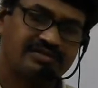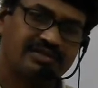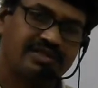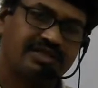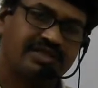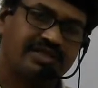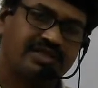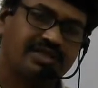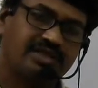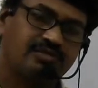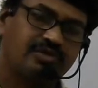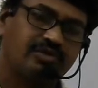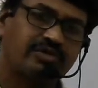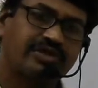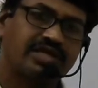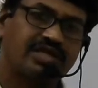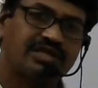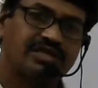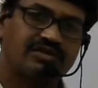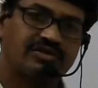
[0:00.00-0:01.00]
and about
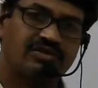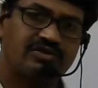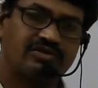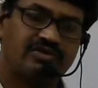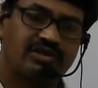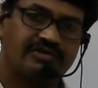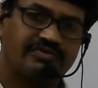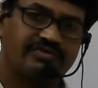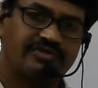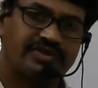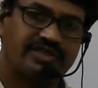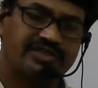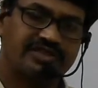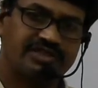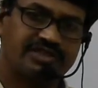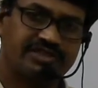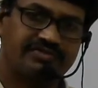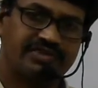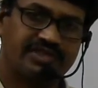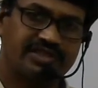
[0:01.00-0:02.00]
electron configurations we'll